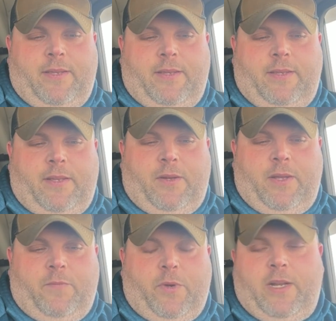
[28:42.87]

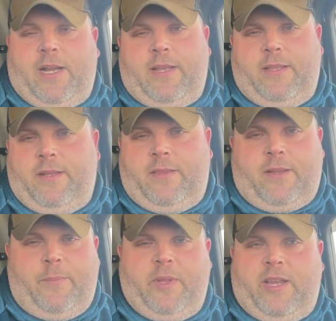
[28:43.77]
we're not, the
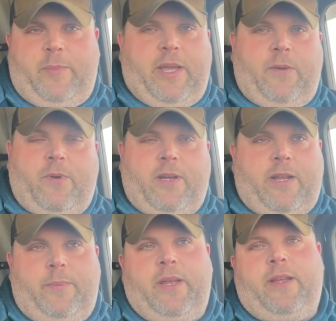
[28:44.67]
company I'm at, we're not
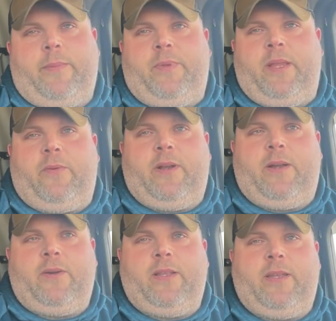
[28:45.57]
a big company. We're
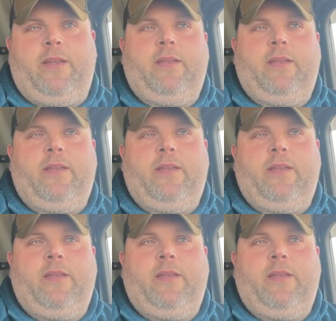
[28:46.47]
not really,